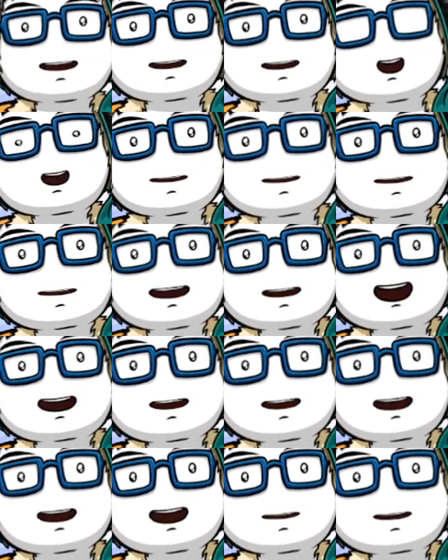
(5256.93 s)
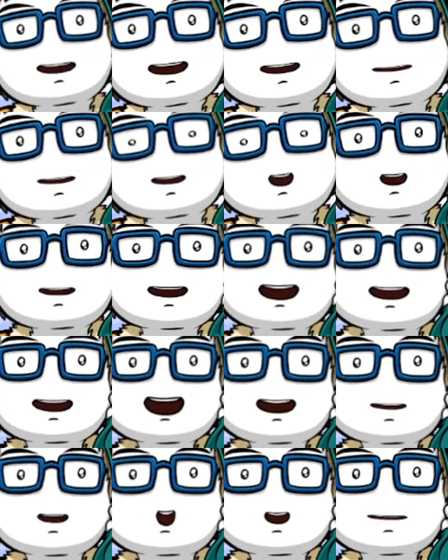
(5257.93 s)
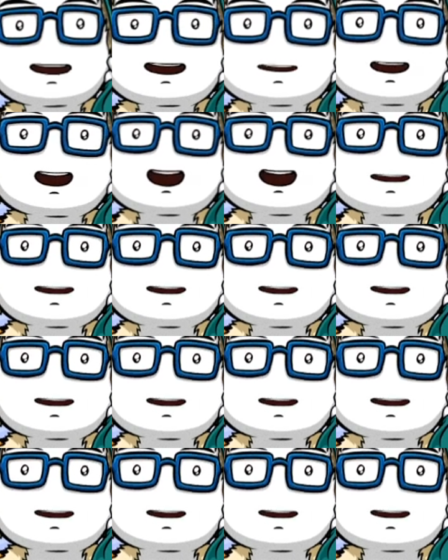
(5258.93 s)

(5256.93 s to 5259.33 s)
speaking English. They could still understand each other.